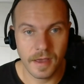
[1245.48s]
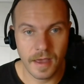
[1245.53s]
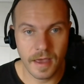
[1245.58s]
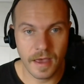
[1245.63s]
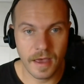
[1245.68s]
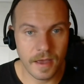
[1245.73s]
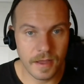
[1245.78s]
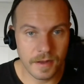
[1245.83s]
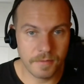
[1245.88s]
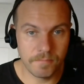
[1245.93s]

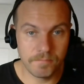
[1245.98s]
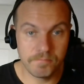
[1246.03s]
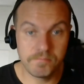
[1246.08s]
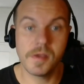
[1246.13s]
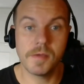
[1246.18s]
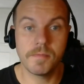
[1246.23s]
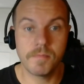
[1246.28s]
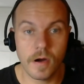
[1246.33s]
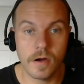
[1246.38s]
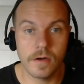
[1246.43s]
and
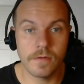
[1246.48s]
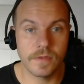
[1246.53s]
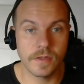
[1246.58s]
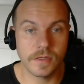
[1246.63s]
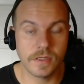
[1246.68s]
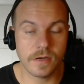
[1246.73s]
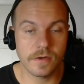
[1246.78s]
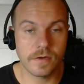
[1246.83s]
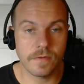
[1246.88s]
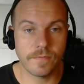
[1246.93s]
be part of the
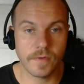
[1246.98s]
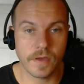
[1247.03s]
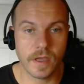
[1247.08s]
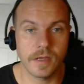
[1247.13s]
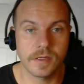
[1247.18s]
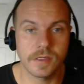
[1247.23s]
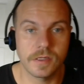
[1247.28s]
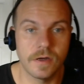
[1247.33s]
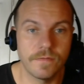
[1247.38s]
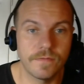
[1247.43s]

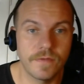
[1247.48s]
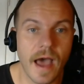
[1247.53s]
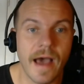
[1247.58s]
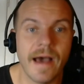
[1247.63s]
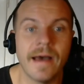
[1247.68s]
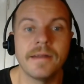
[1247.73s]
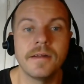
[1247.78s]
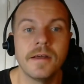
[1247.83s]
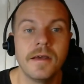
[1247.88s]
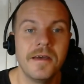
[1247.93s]
gentrification of
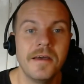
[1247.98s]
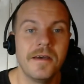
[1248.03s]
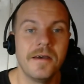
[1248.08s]
that,